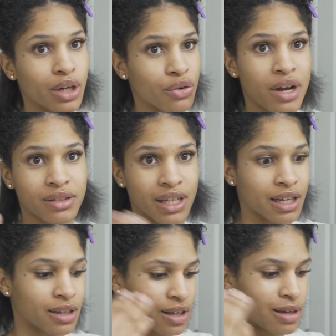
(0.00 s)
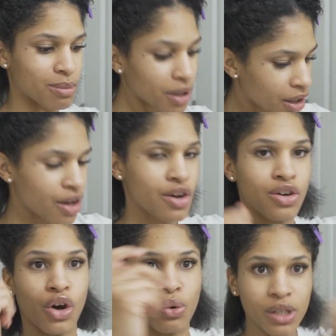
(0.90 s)
I don't have time to keep
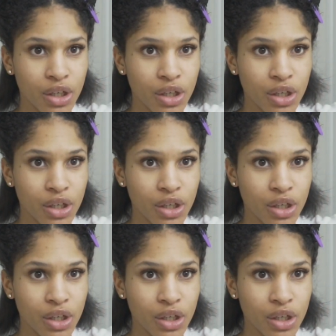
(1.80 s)
going